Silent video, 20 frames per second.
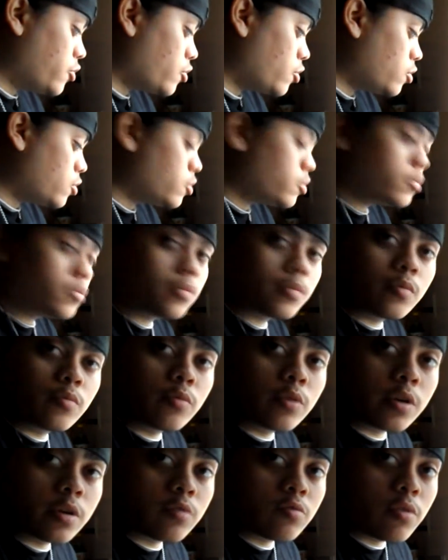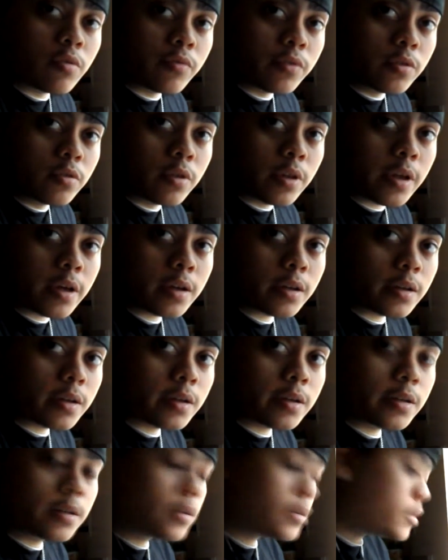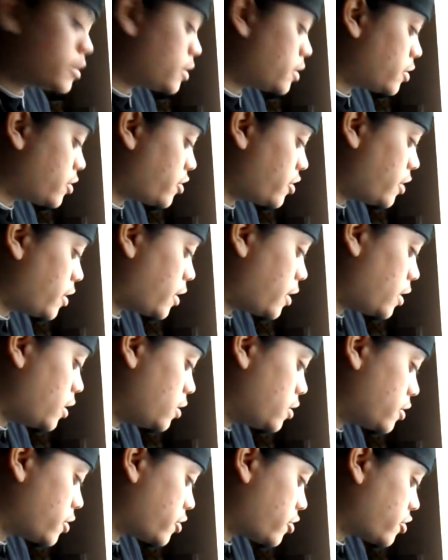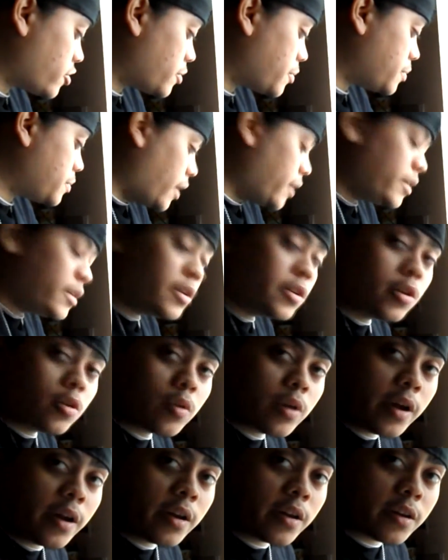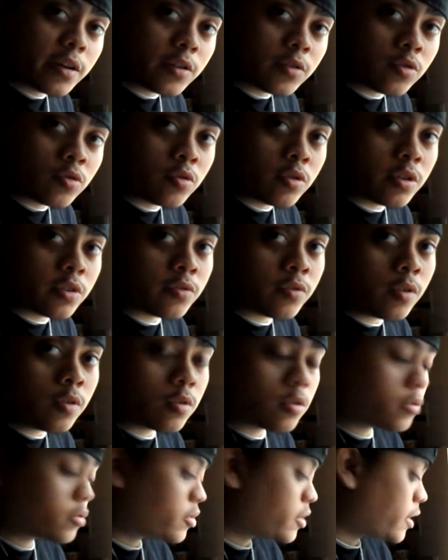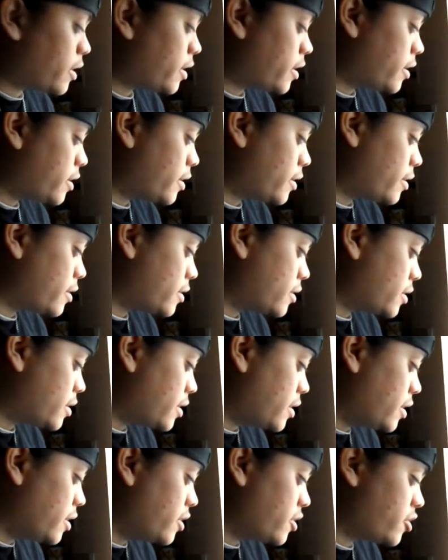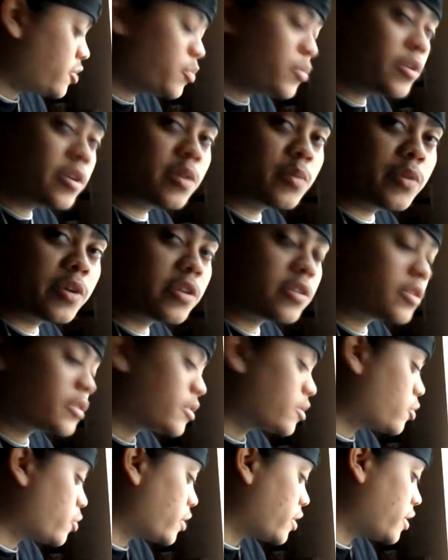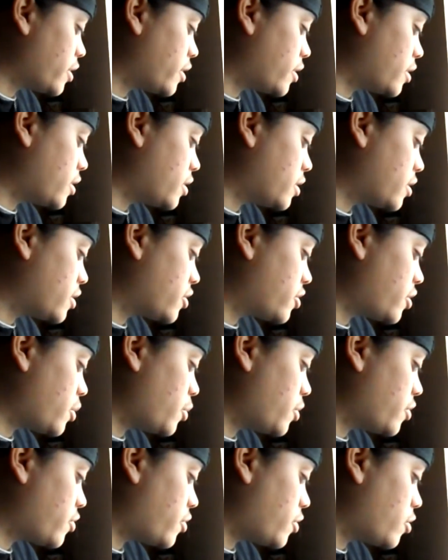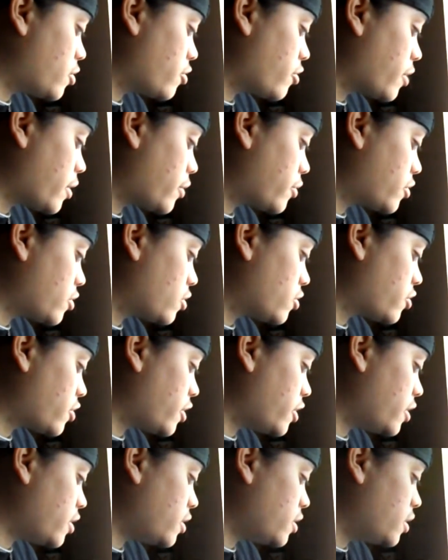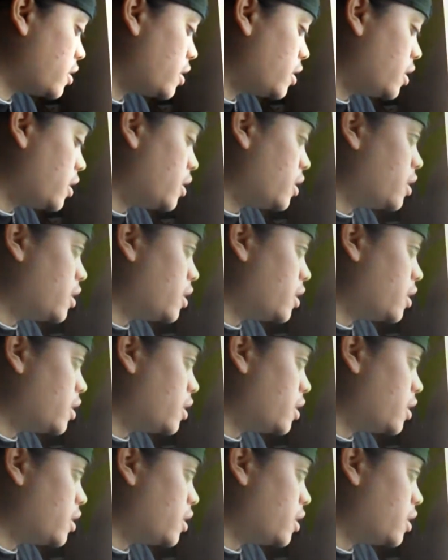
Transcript: So we're gonna review that and see how that looks. Now I did no editing to these photos, and it looks pretty amazing the way some of the photographs I'm taking.